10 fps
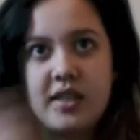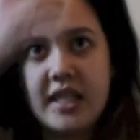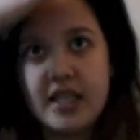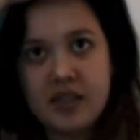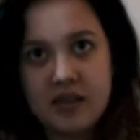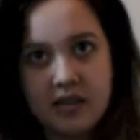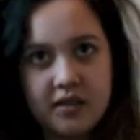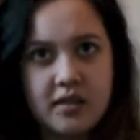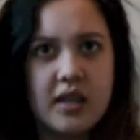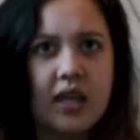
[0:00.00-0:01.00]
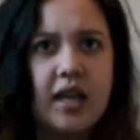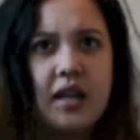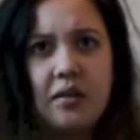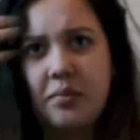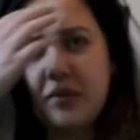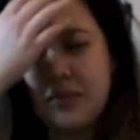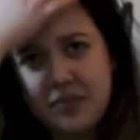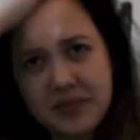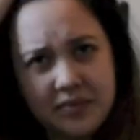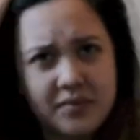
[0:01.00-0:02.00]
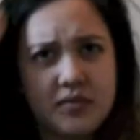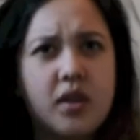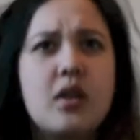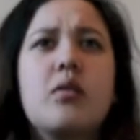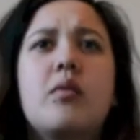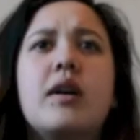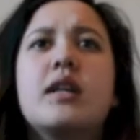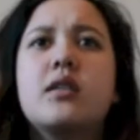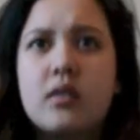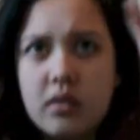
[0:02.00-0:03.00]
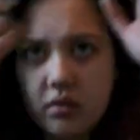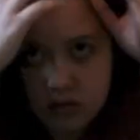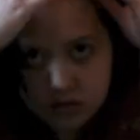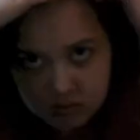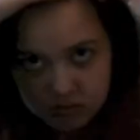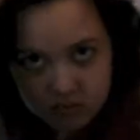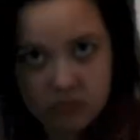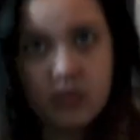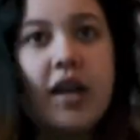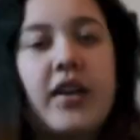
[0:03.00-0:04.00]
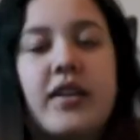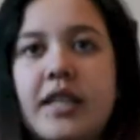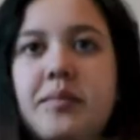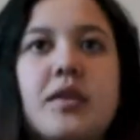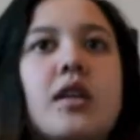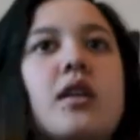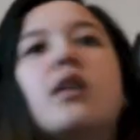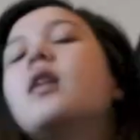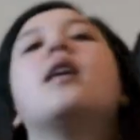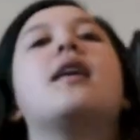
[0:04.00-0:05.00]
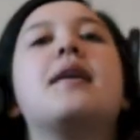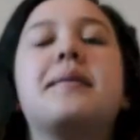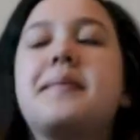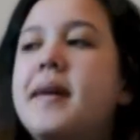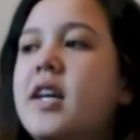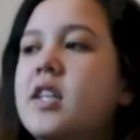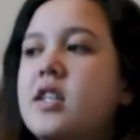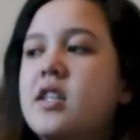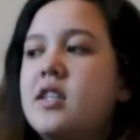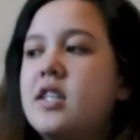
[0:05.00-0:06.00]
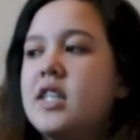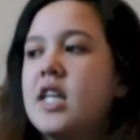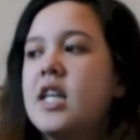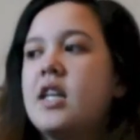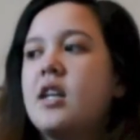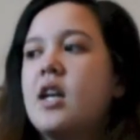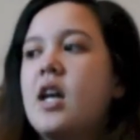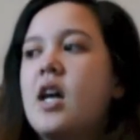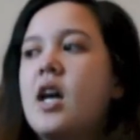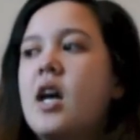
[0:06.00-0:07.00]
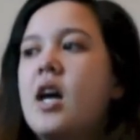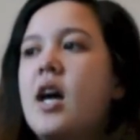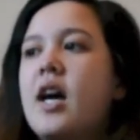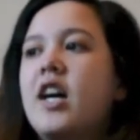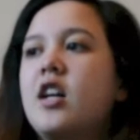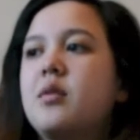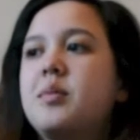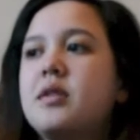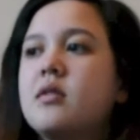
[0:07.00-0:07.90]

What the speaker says: didn't help. What is going on? I don't care. Because it didn't help